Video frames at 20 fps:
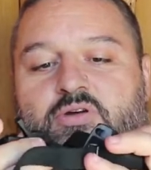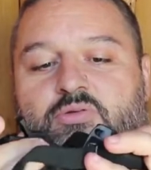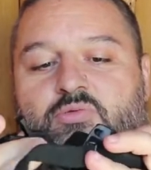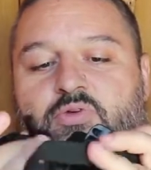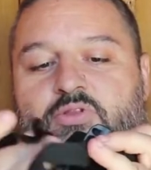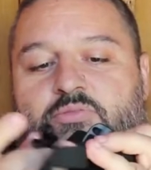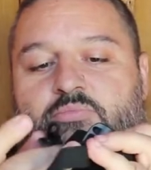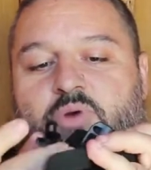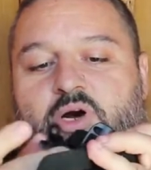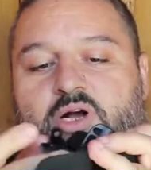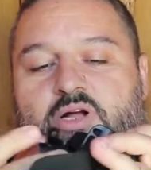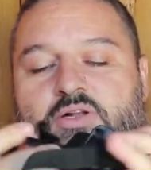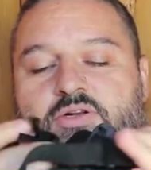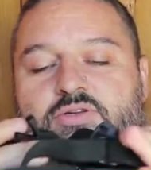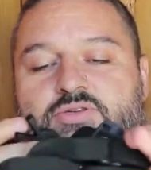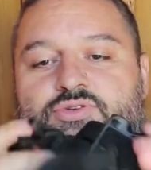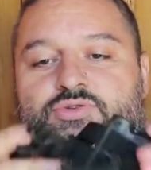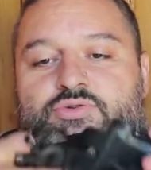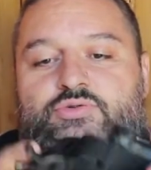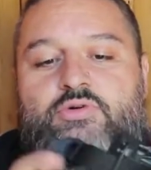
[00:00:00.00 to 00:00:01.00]
with
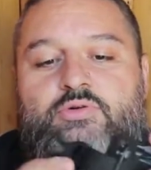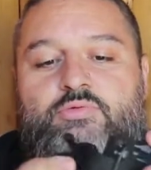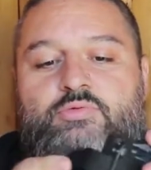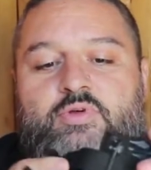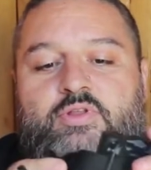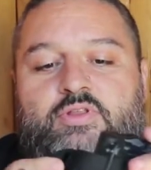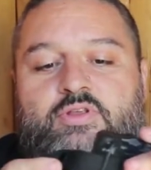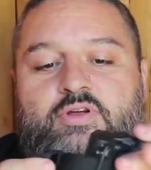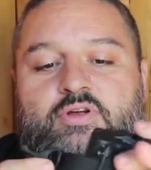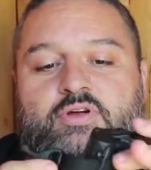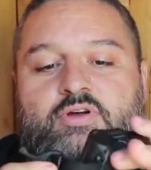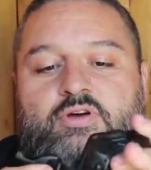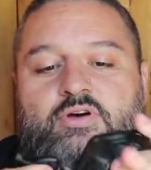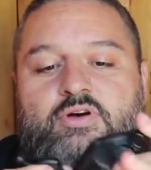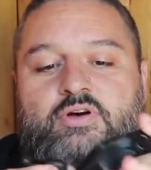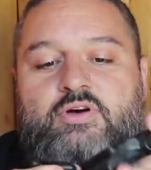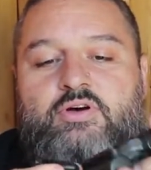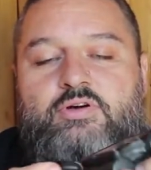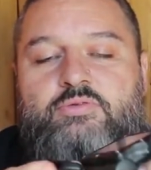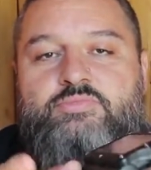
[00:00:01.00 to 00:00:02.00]
buckles or with
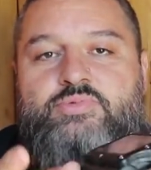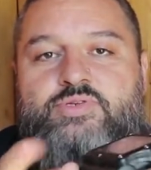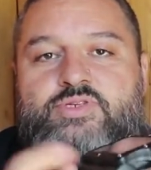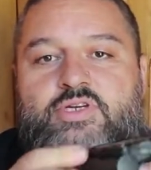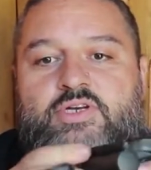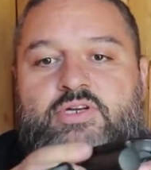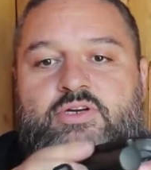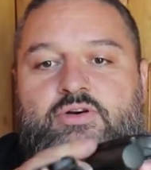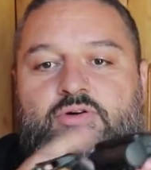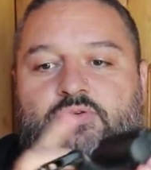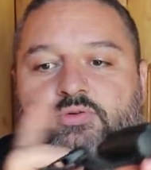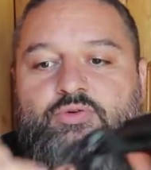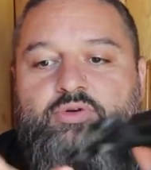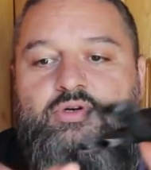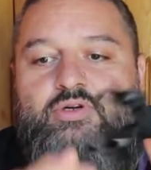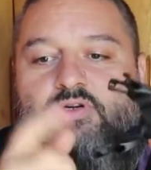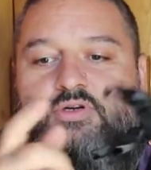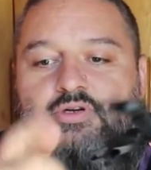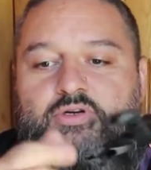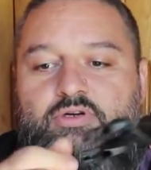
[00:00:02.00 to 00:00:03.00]
a silicone